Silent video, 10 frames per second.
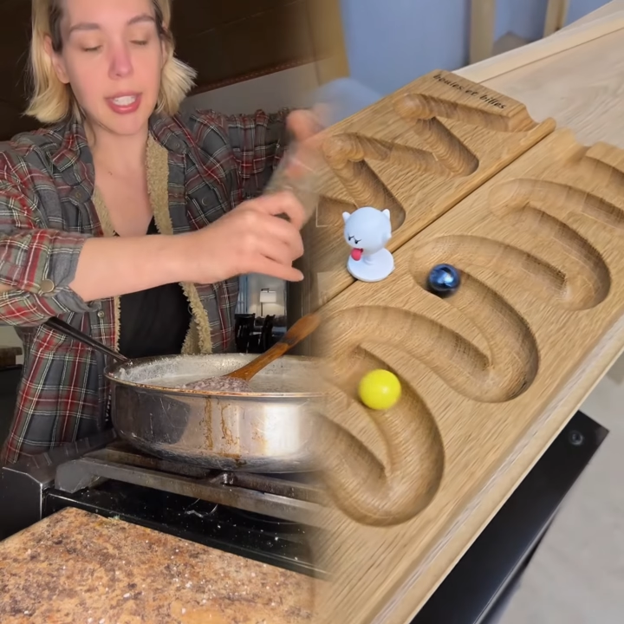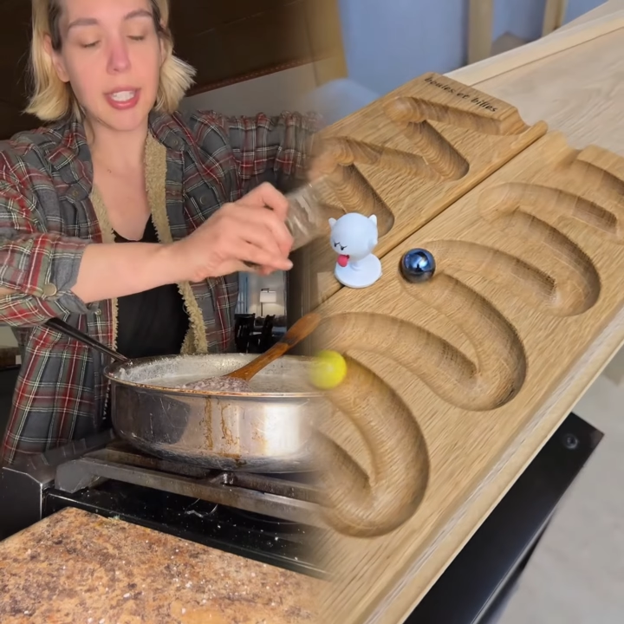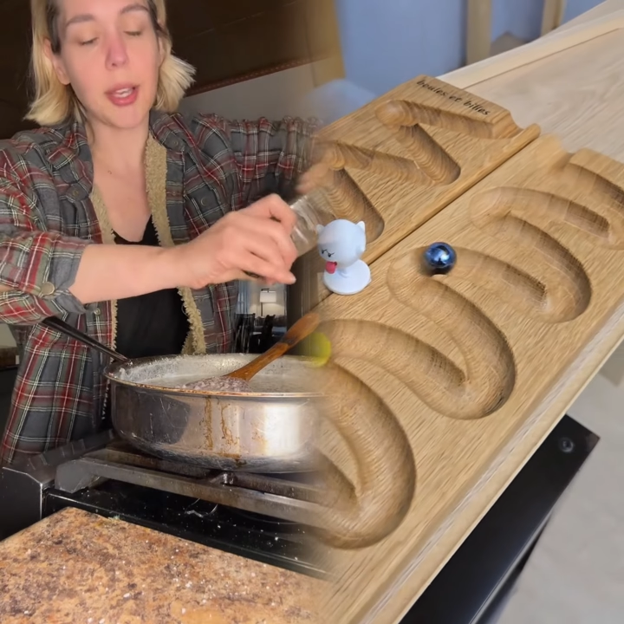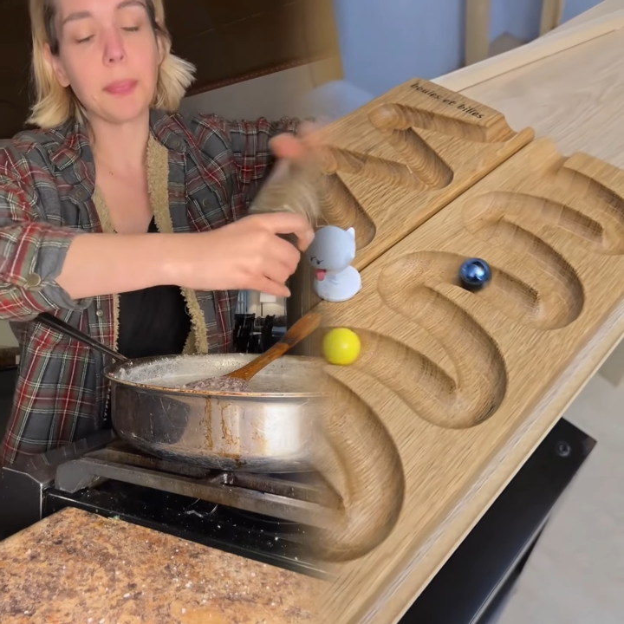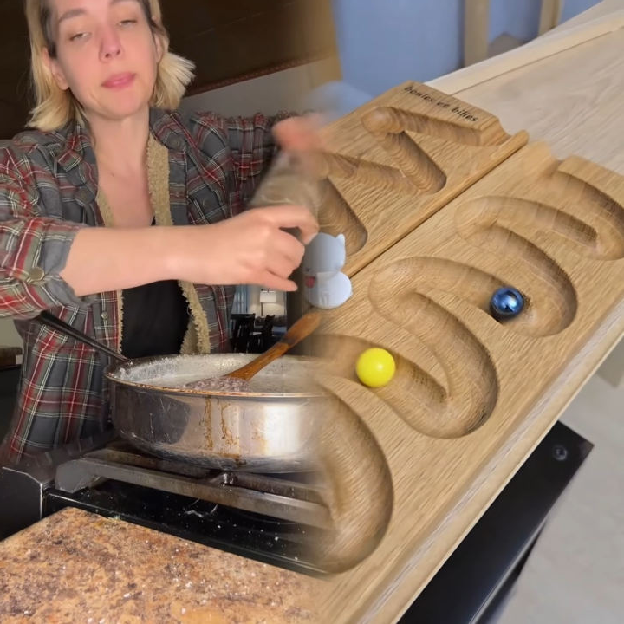
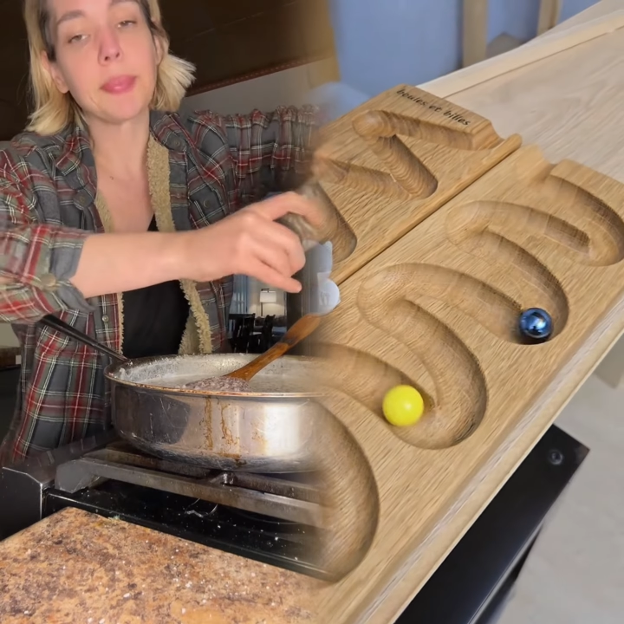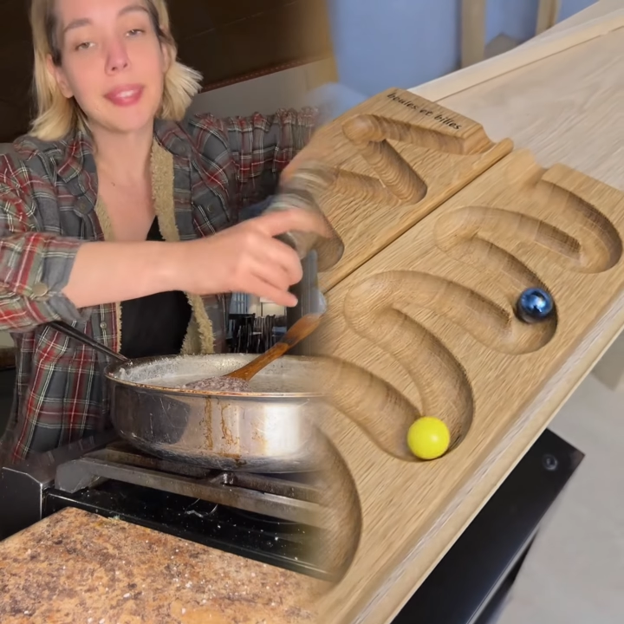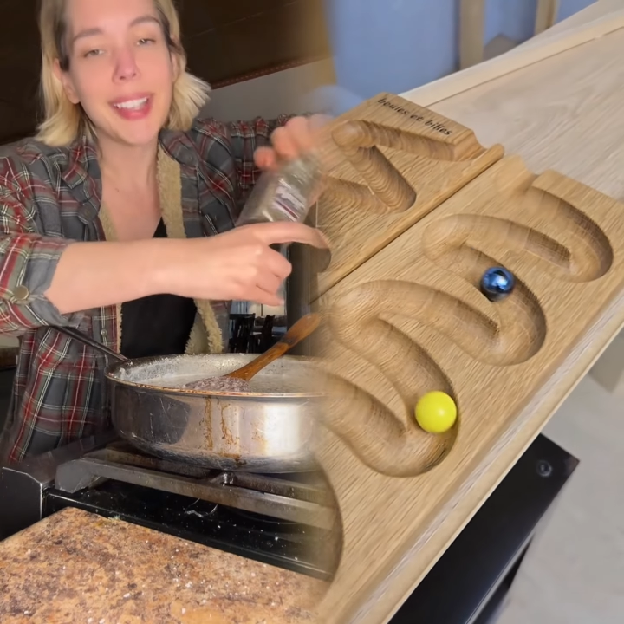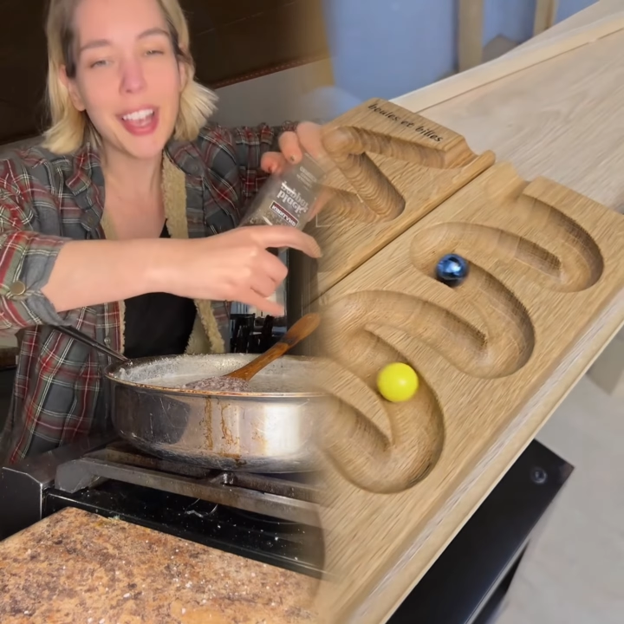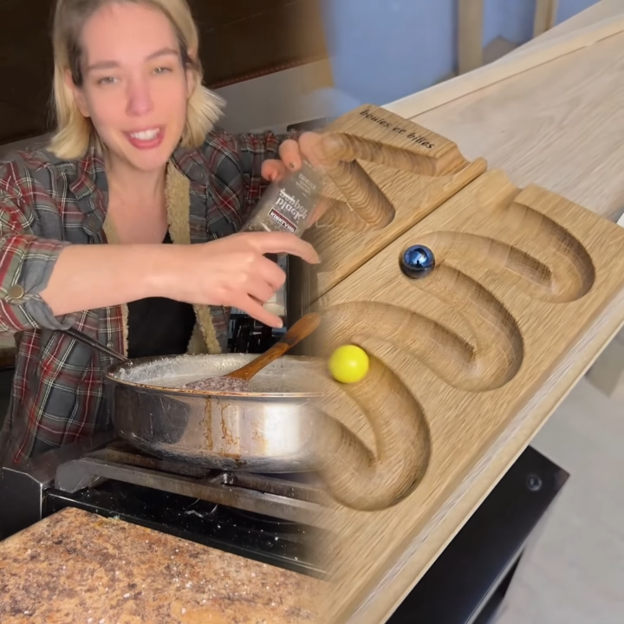So
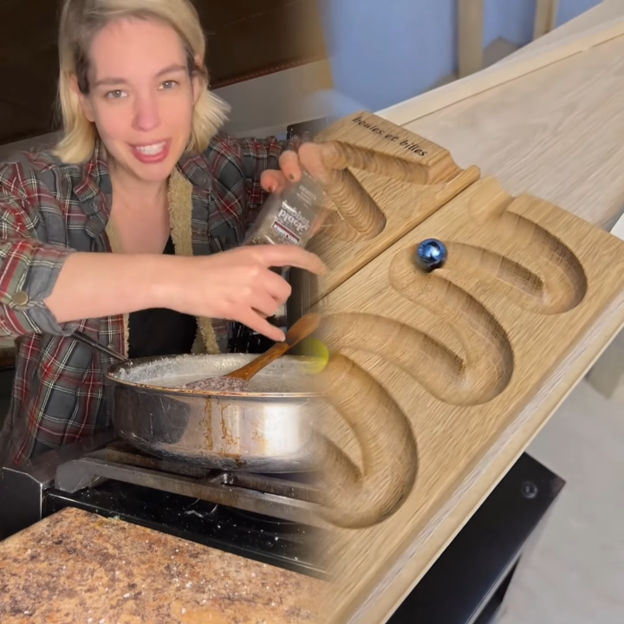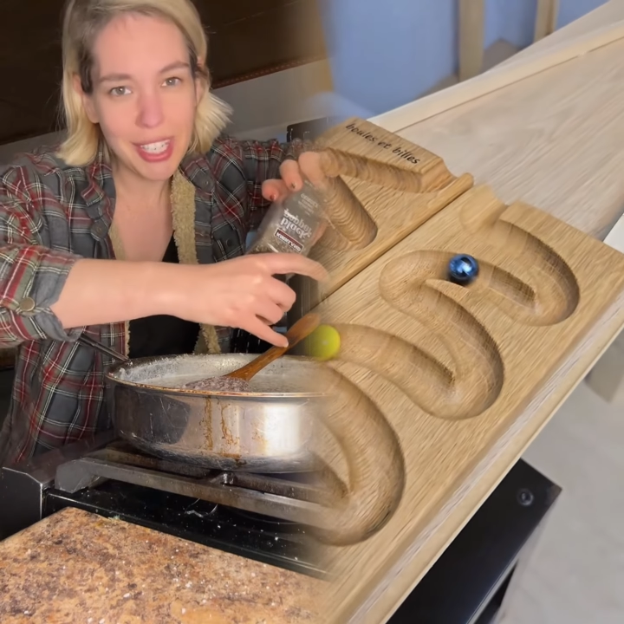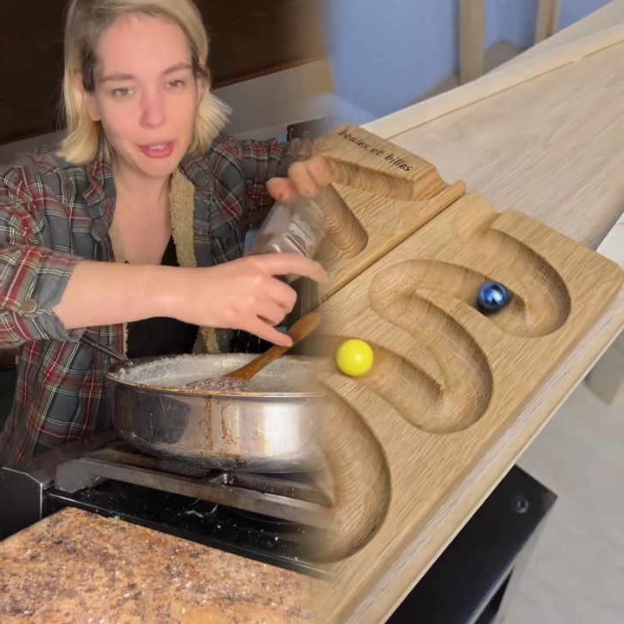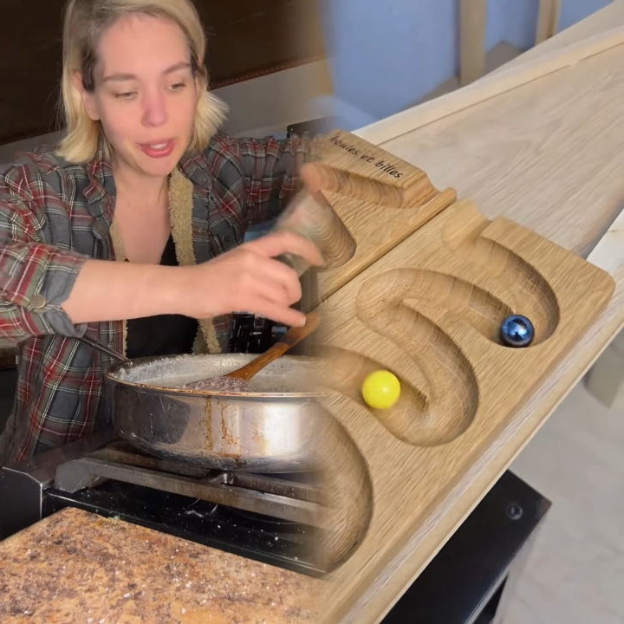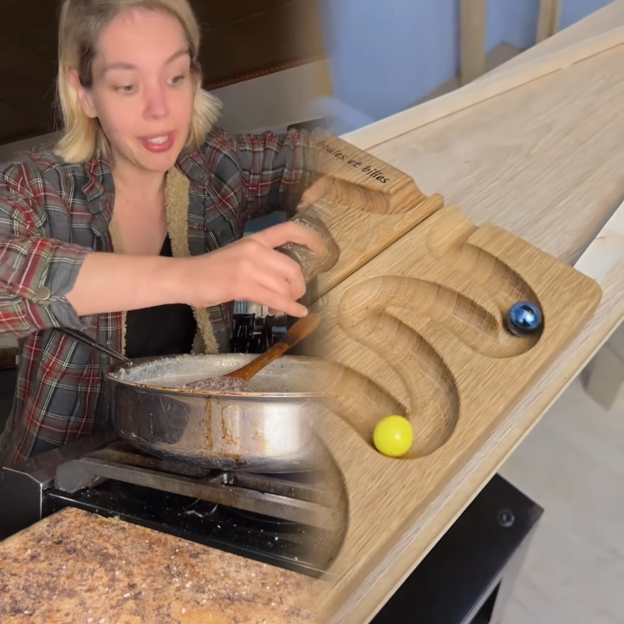I'll see
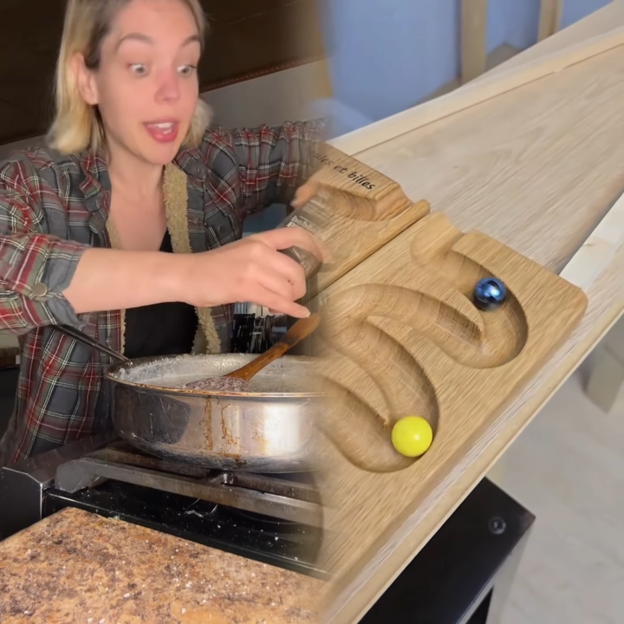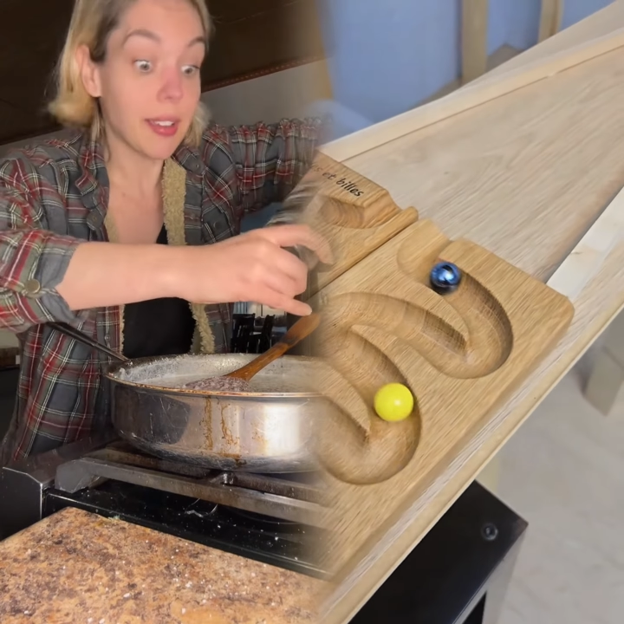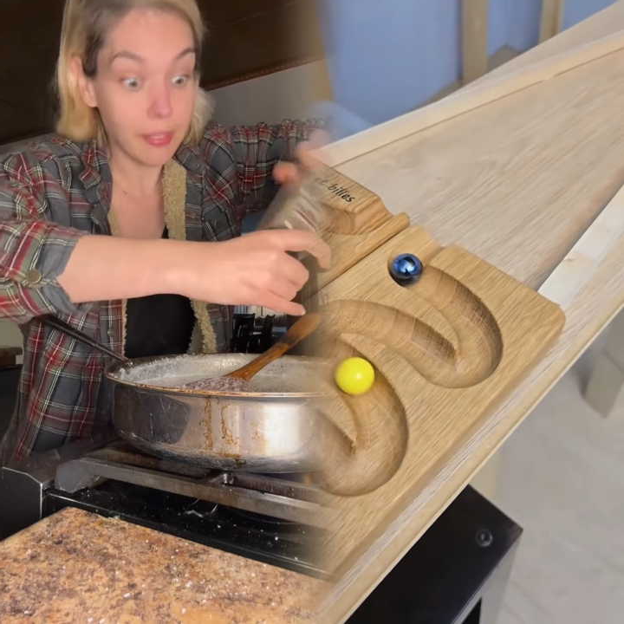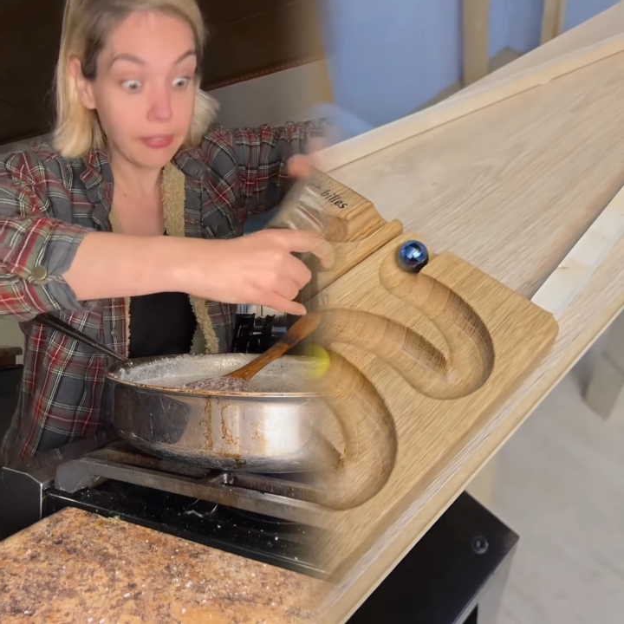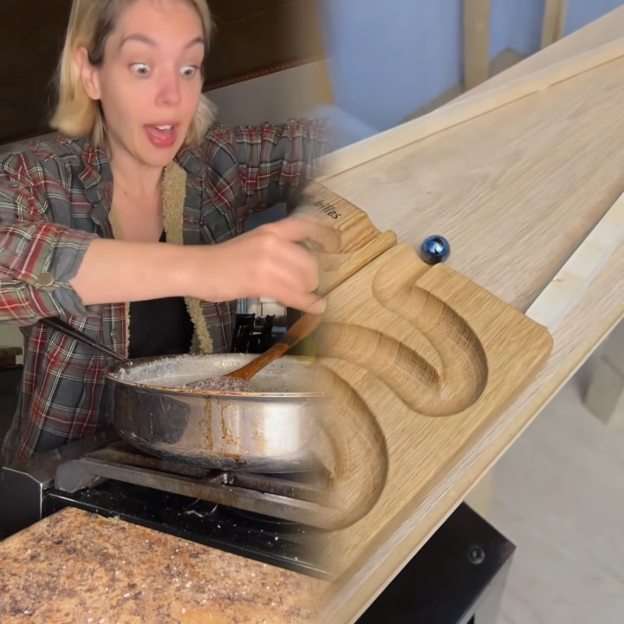you in like
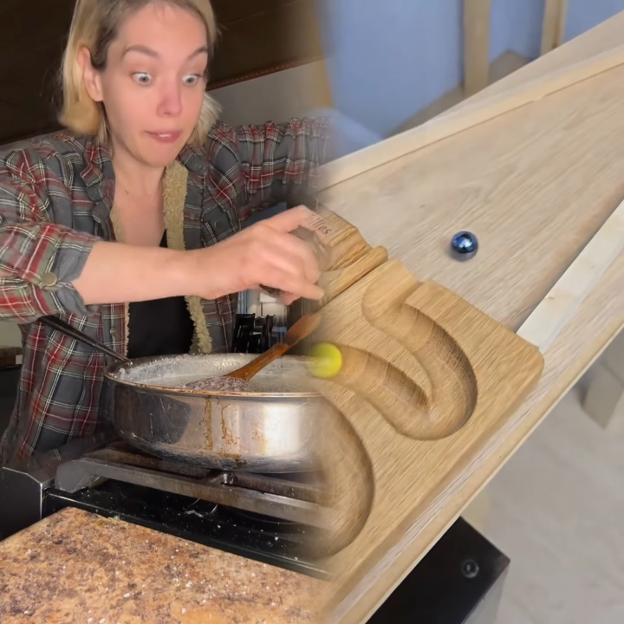5